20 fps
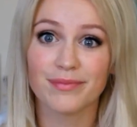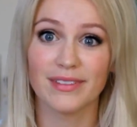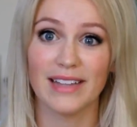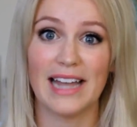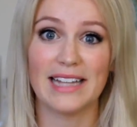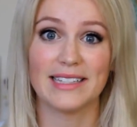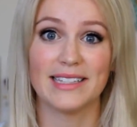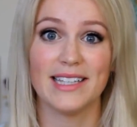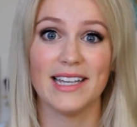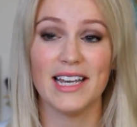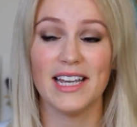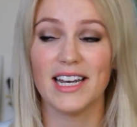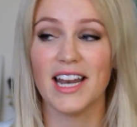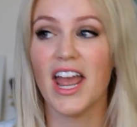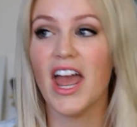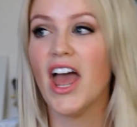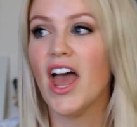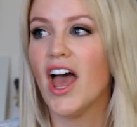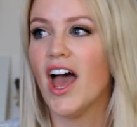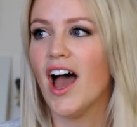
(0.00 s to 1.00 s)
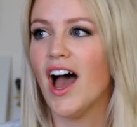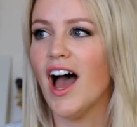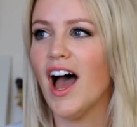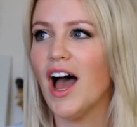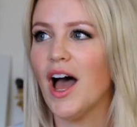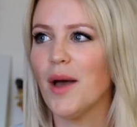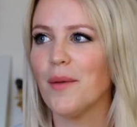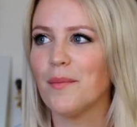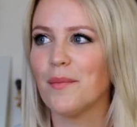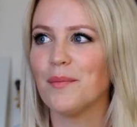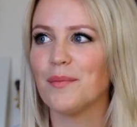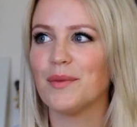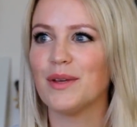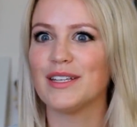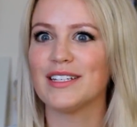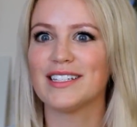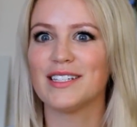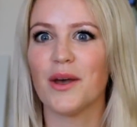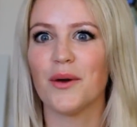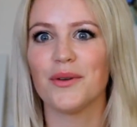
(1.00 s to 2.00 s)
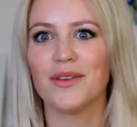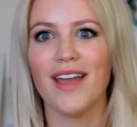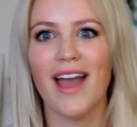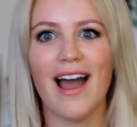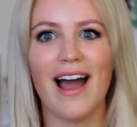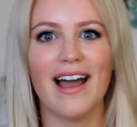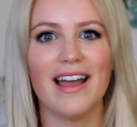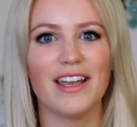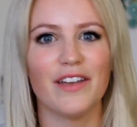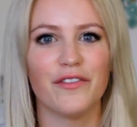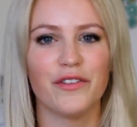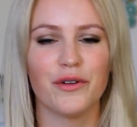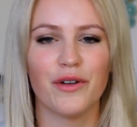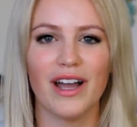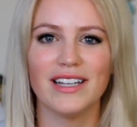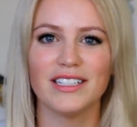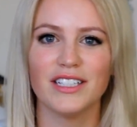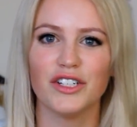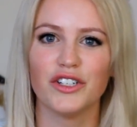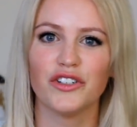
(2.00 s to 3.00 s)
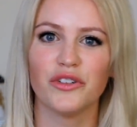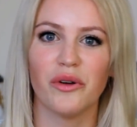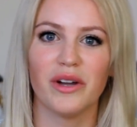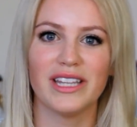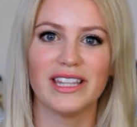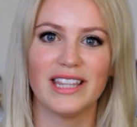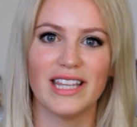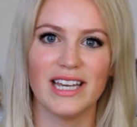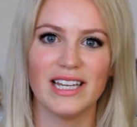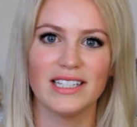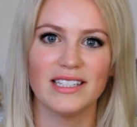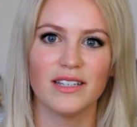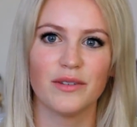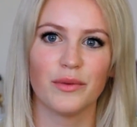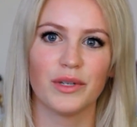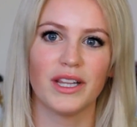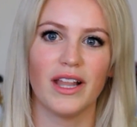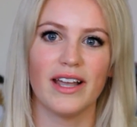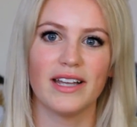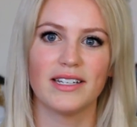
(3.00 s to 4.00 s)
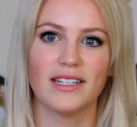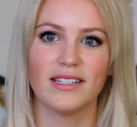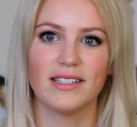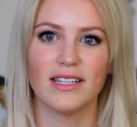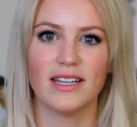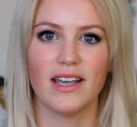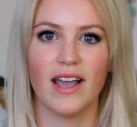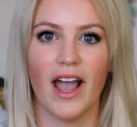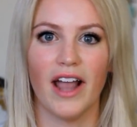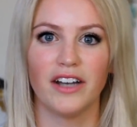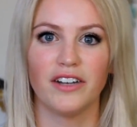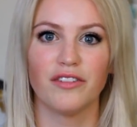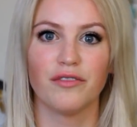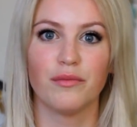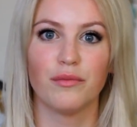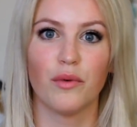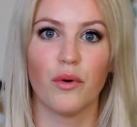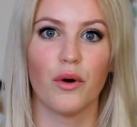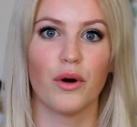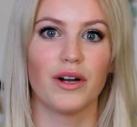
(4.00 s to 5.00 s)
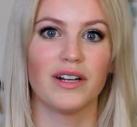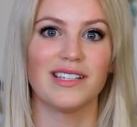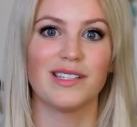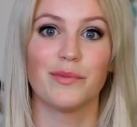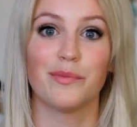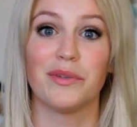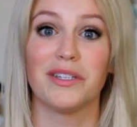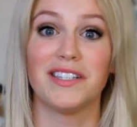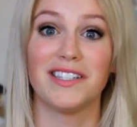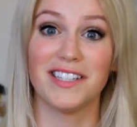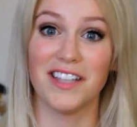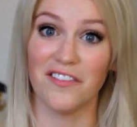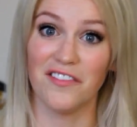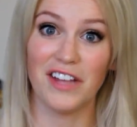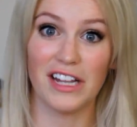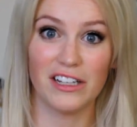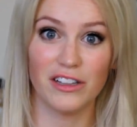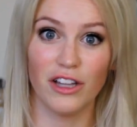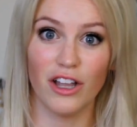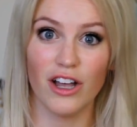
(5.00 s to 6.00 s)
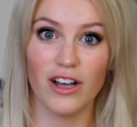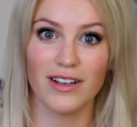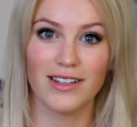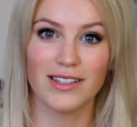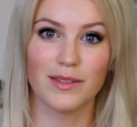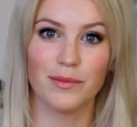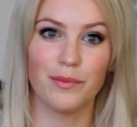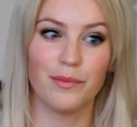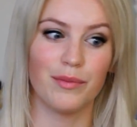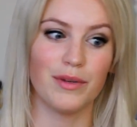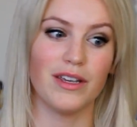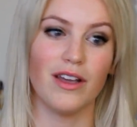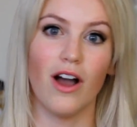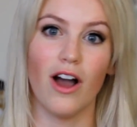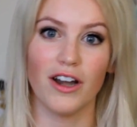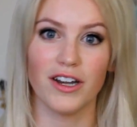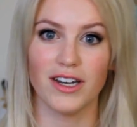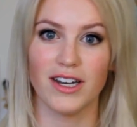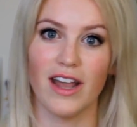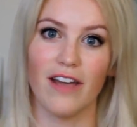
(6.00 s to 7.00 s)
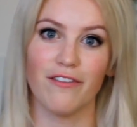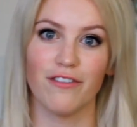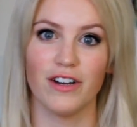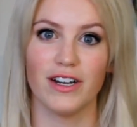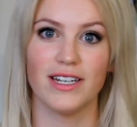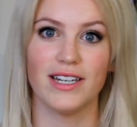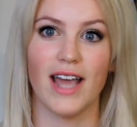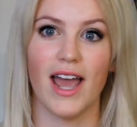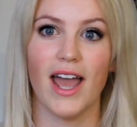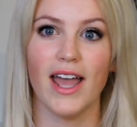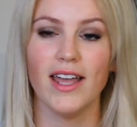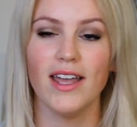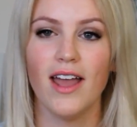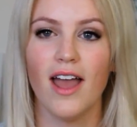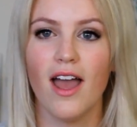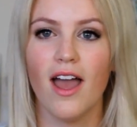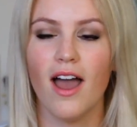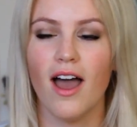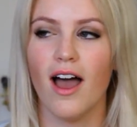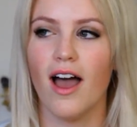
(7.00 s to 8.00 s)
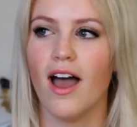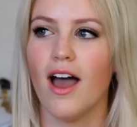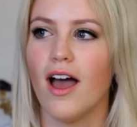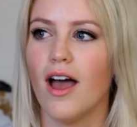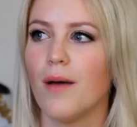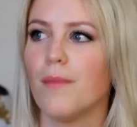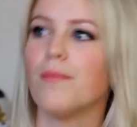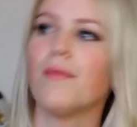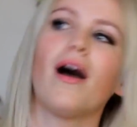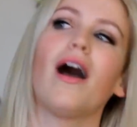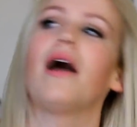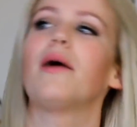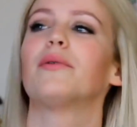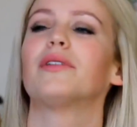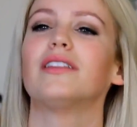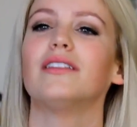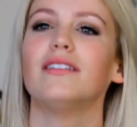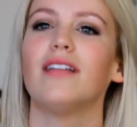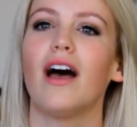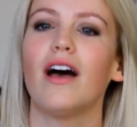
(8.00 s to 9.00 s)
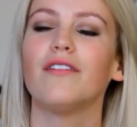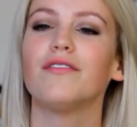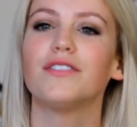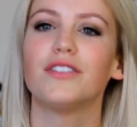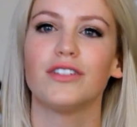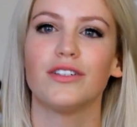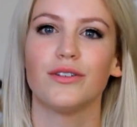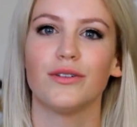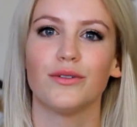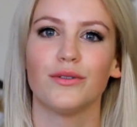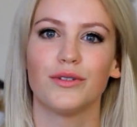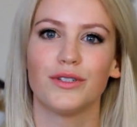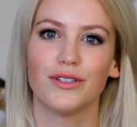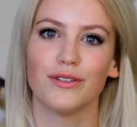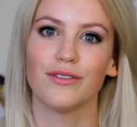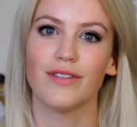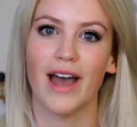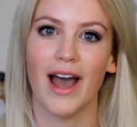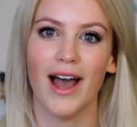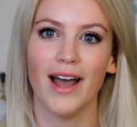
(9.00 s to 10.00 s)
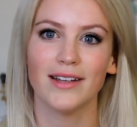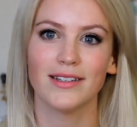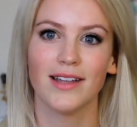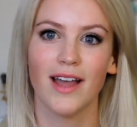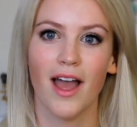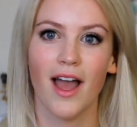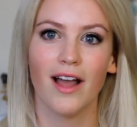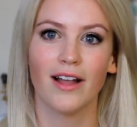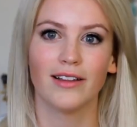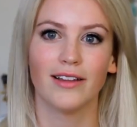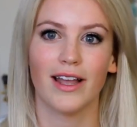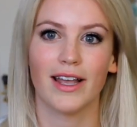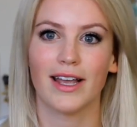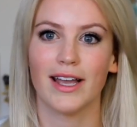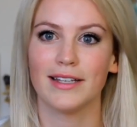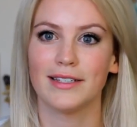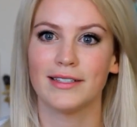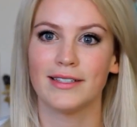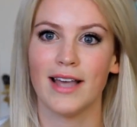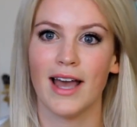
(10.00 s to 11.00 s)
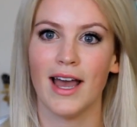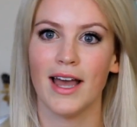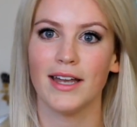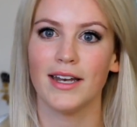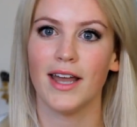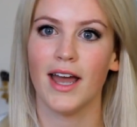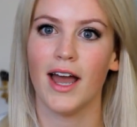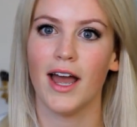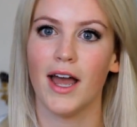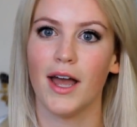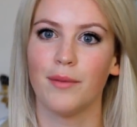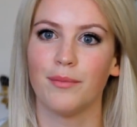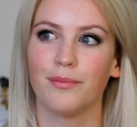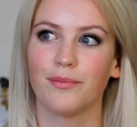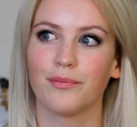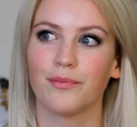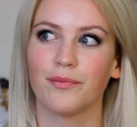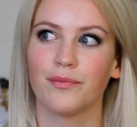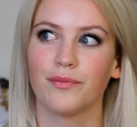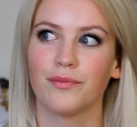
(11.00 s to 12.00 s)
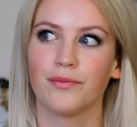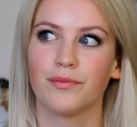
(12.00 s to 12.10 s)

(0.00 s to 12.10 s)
That's it. So yeah, if you guys enjoyed this and would like to see kind of more specific looks beyond an everyday, I would love to do that. Like I said,